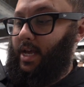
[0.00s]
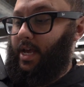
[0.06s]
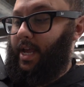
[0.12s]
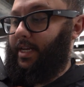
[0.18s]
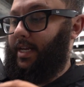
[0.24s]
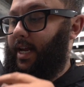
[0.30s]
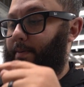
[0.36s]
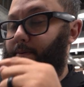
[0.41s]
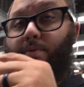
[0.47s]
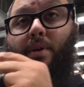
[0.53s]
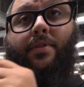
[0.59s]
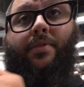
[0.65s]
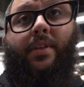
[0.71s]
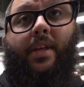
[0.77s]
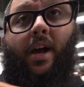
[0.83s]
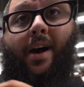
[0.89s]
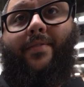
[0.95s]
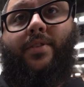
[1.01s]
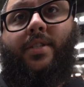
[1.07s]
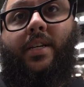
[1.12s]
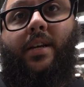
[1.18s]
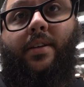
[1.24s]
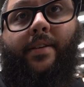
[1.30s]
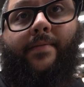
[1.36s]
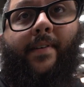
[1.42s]
It comes with
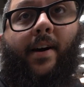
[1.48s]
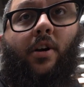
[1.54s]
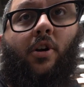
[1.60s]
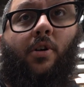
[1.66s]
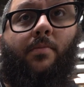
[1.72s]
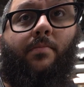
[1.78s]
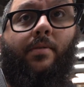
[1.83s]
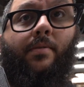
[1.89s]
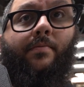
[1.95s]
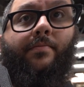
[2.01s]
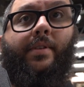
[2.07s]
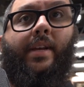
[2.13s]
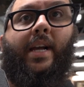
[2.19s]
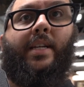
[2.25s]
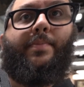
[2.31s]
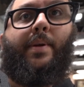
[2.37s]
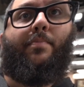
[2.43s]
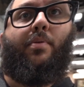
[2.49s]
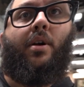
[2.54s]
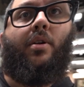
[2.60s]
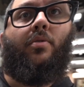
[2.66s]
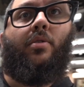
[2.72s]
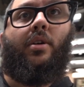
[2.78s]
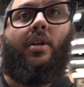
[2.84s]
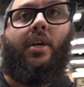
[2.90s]
obviously the firearm, the XP
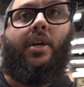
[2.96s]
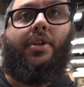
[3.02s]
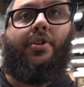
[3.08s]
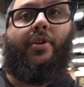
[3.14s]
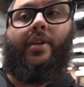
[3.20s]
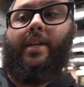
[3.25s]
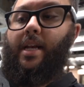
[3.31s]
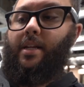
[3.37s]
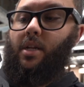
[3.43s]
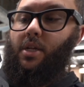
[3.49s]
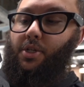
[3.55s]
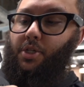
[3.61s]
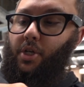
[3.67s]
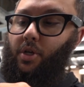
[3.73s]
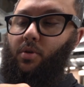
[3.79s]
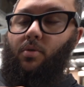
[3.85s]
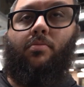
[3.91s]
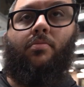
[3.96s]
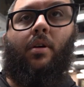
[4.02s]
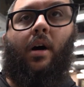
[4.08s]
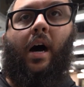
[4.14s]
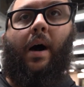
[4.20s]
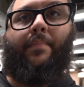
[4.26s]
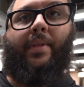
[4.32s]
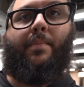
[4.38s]
Pro. You get two
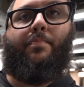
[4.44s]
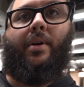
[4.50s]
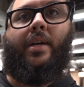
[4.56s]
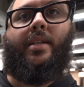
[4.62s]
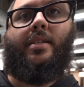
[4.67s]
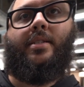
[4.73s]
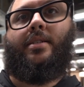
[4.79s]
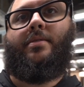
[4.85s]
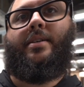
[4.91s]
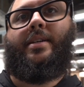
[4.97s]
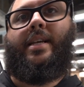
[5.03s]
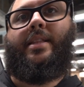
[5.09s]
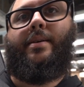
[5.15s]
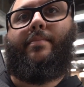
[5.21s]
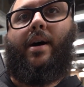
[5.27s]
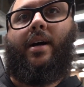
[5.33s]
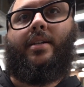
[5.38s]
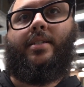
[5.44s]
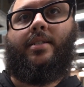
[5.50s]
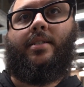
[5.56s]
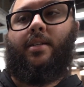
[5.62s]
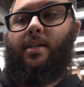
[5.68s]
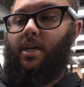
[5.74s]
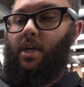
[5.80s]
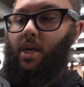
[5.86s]
optic plates in the
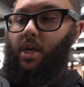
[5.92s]
box.